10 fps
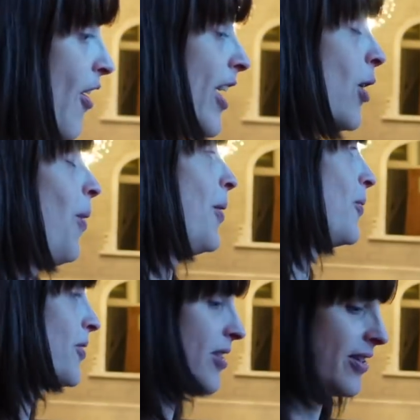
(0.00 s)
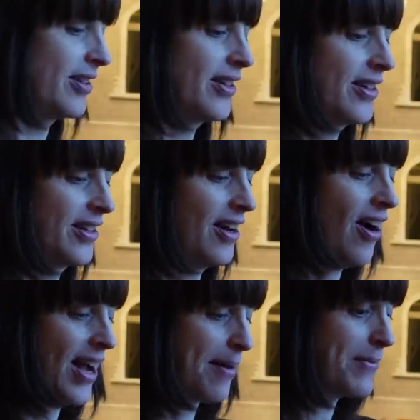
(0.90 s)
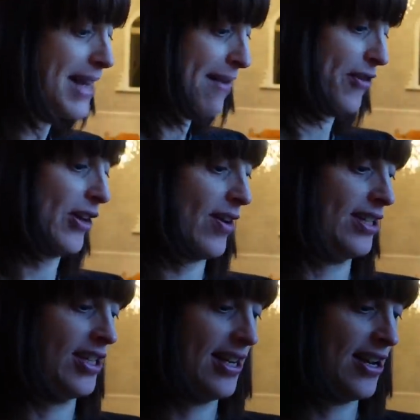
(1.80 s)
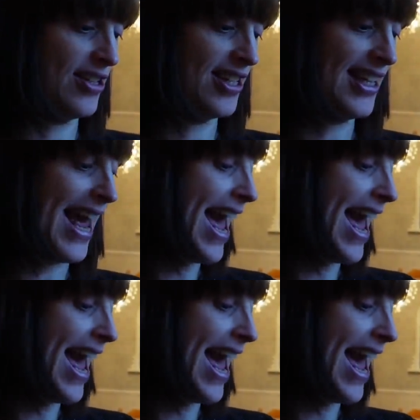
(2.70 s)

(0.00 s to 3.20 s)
I quote, I am never going to learn to knit